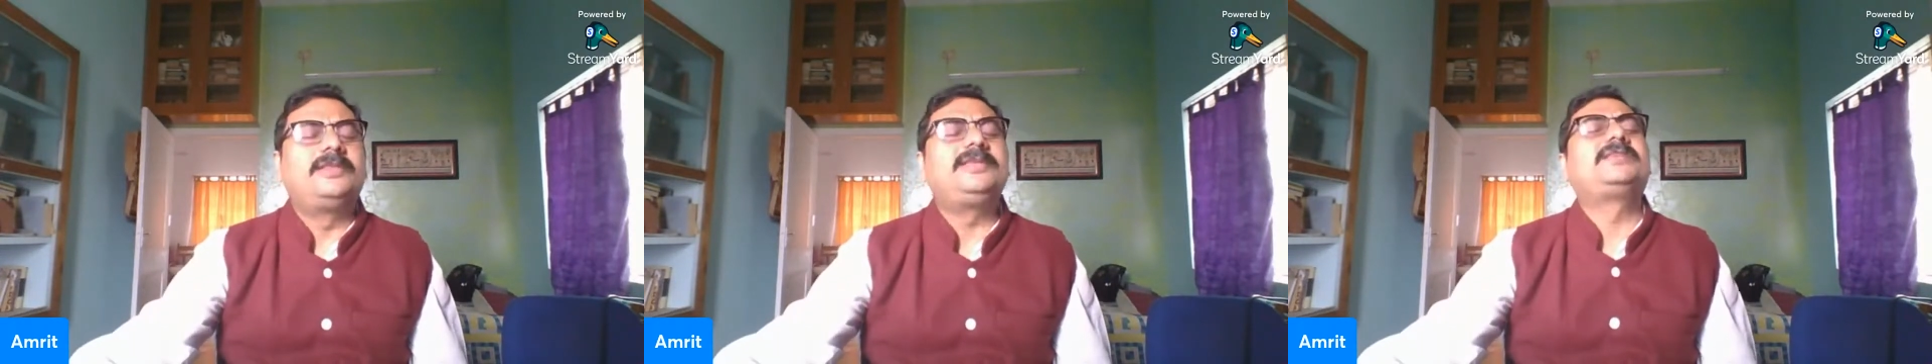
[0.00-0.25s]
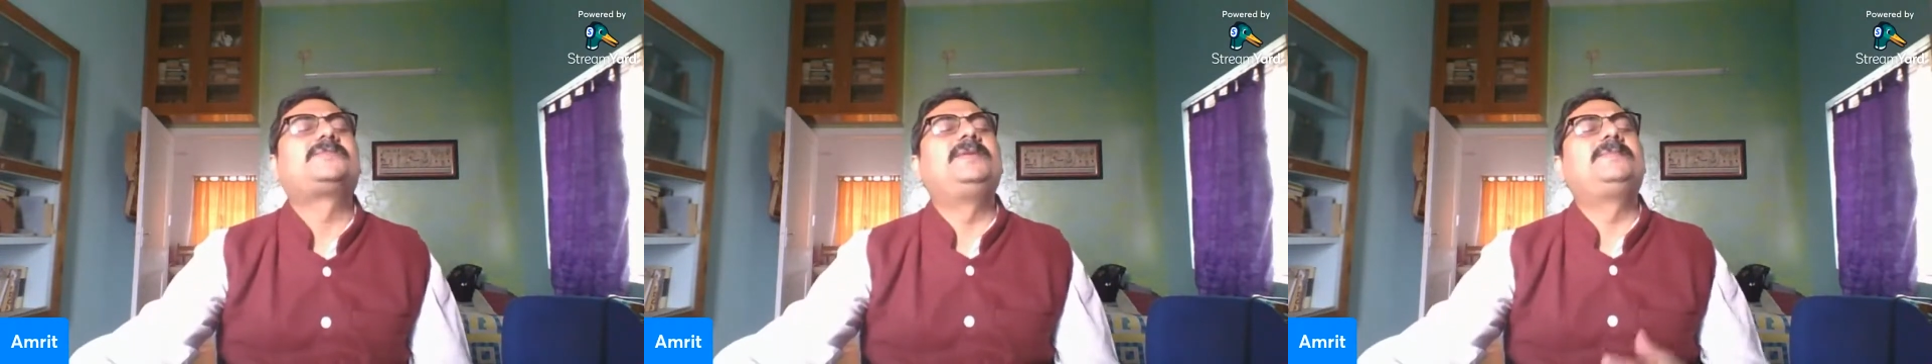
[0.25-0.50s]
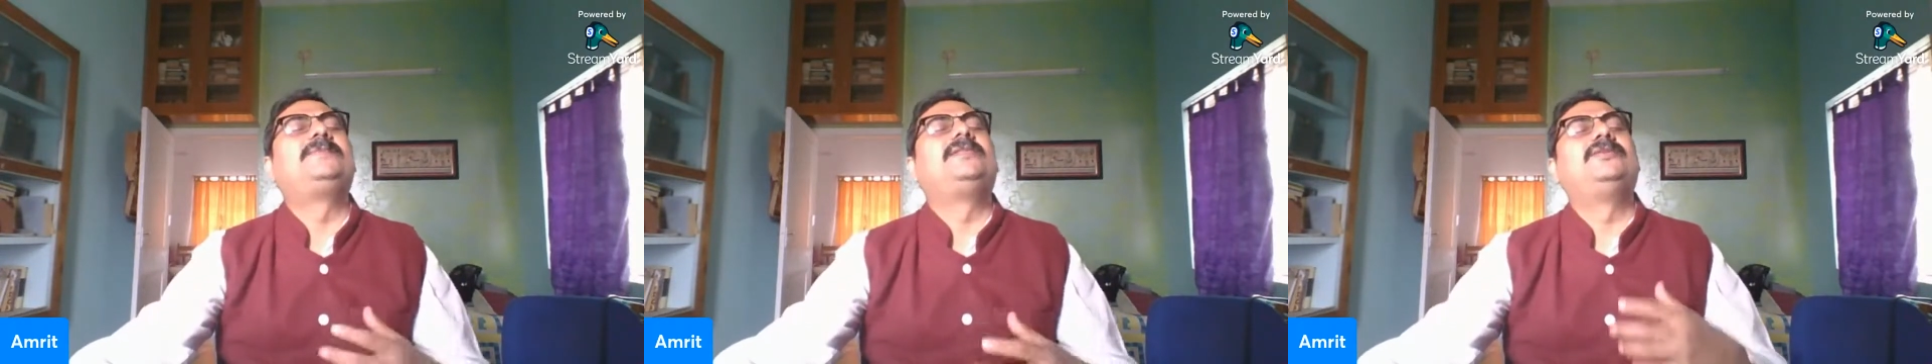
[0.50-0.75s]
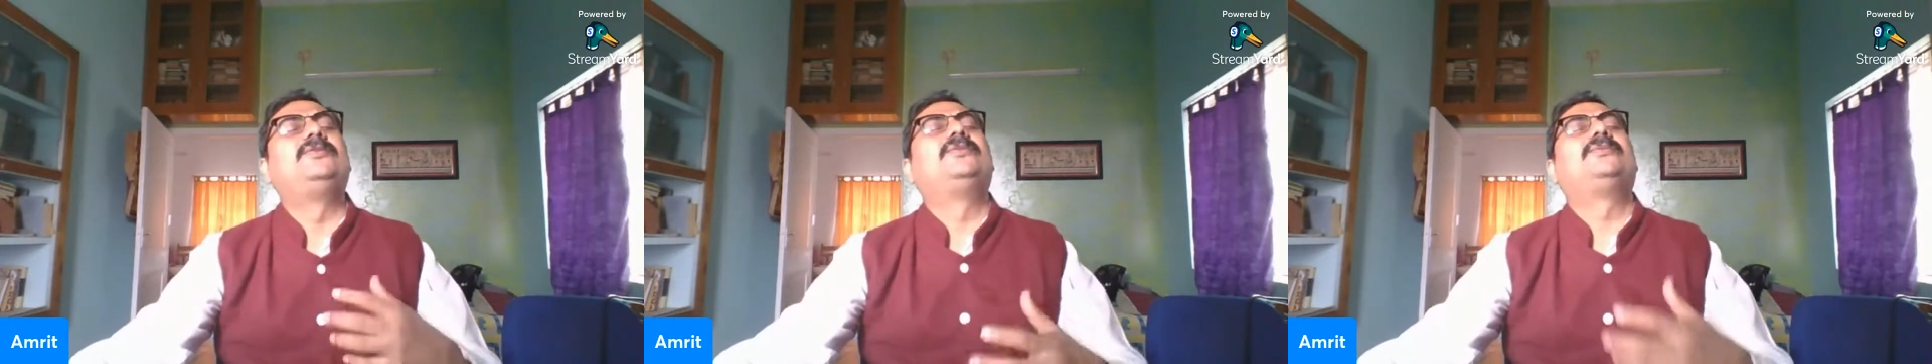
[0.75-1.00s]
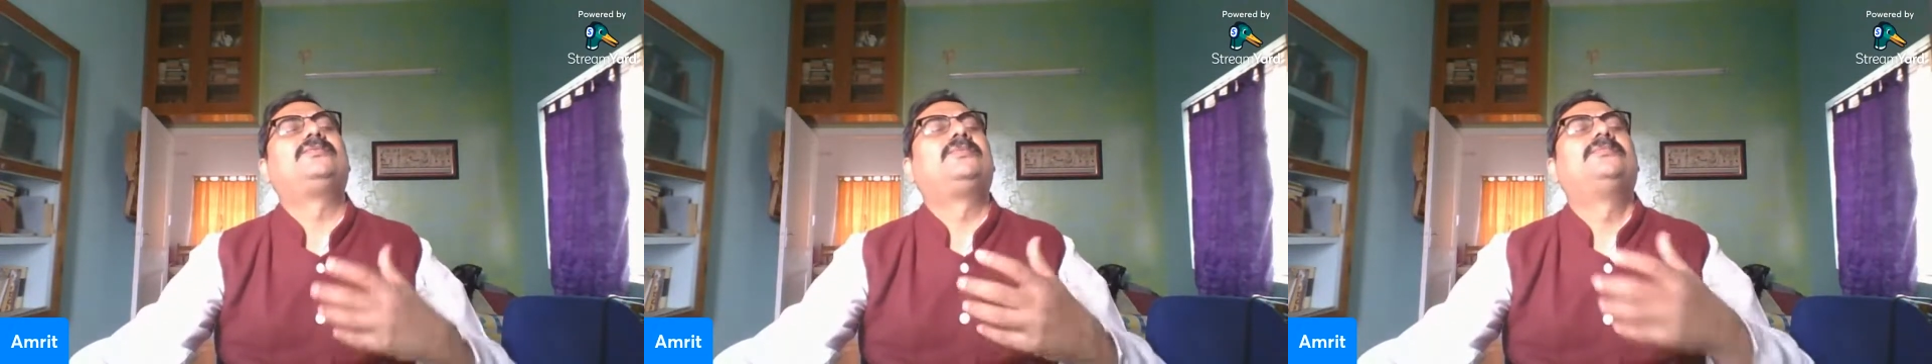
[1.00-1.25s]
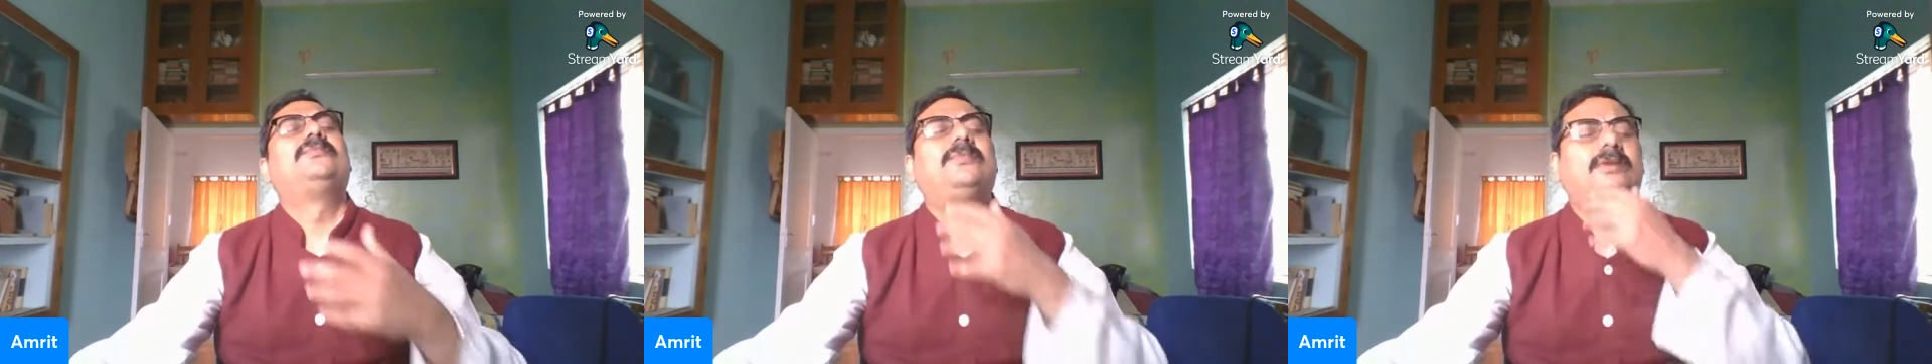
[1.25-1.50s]
these people,
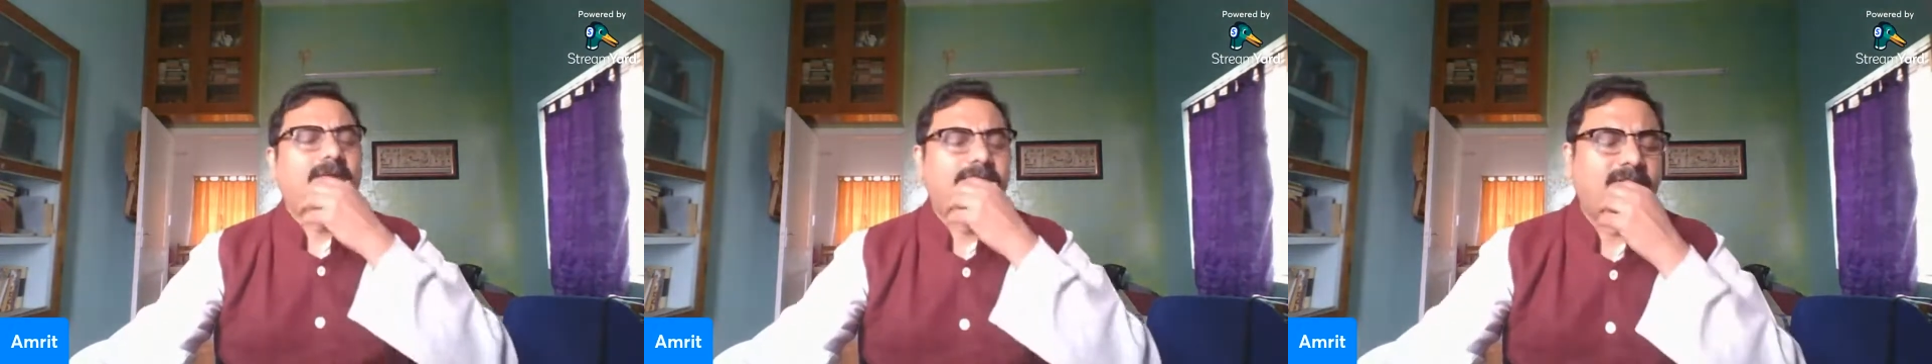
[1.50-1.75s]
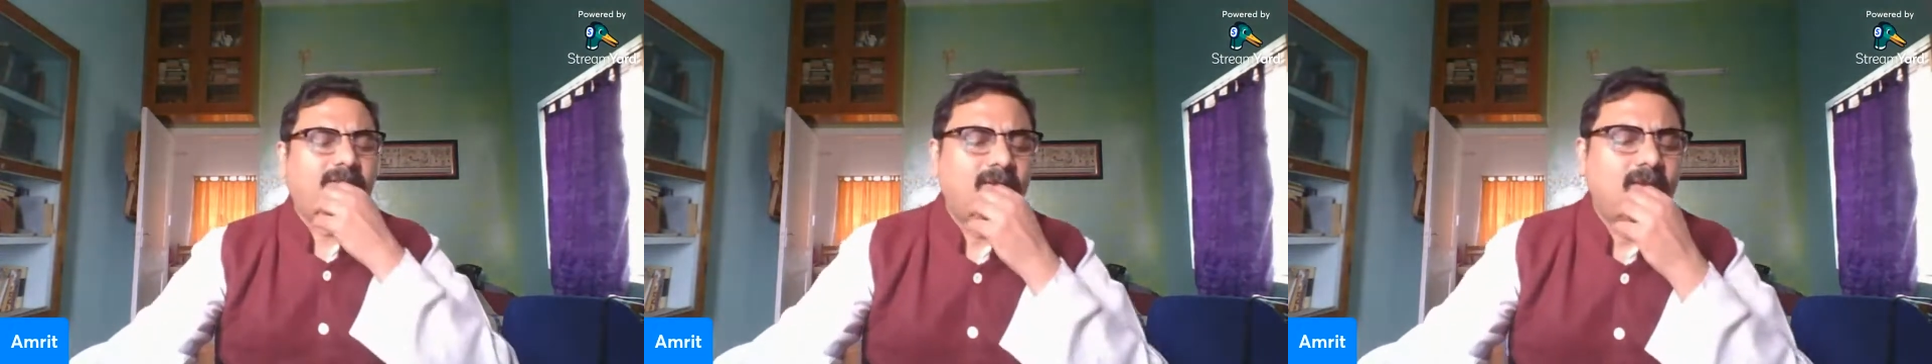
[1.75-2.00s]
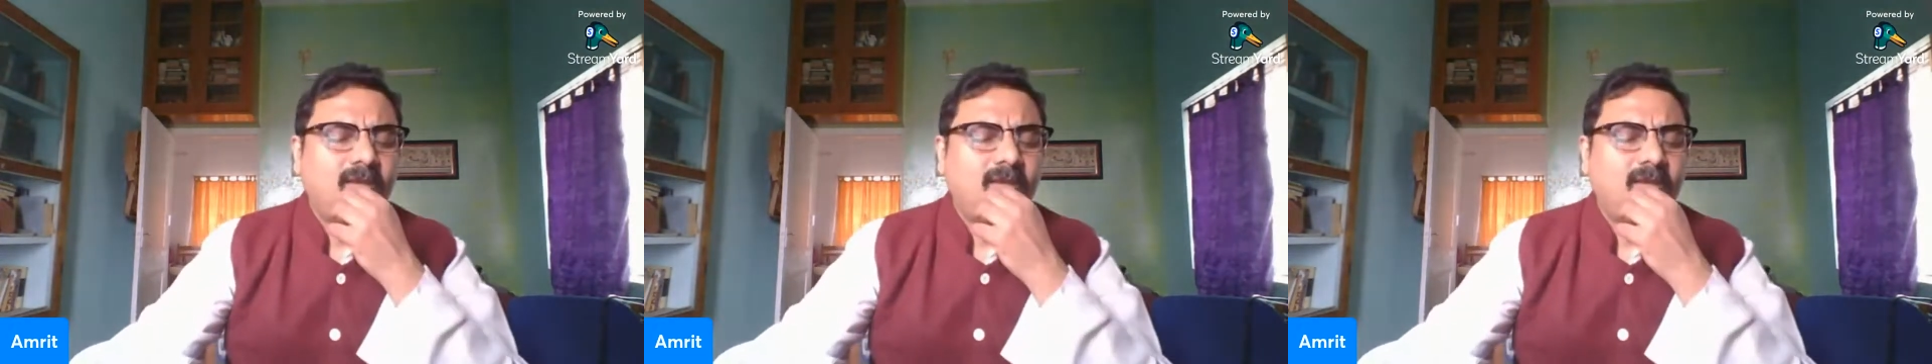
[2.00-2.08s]
the